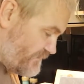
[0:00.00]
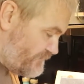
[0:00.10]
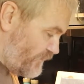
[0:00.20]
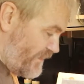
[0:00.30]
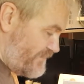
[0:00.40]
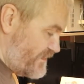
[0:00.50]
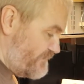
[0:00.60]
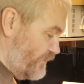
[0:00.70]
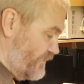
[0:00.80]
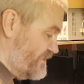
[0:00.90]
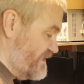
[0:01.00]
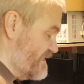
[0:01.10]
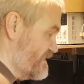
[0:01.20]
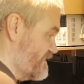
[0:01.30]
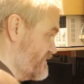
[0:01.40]
but when we put
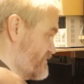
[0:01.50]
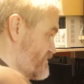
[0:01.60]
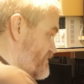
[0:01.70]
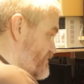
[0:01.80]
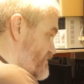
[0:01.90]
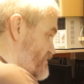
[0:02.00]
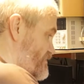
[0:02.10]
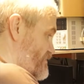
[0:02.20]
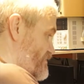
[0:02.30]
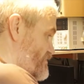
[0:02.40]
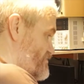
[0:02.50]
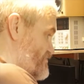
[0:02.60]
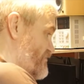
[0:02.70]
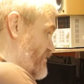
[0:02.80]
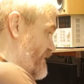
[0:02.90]
the
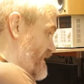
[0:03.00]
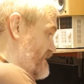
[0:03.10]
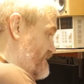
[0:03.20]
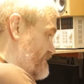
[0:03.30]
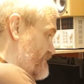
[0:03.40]
screw in,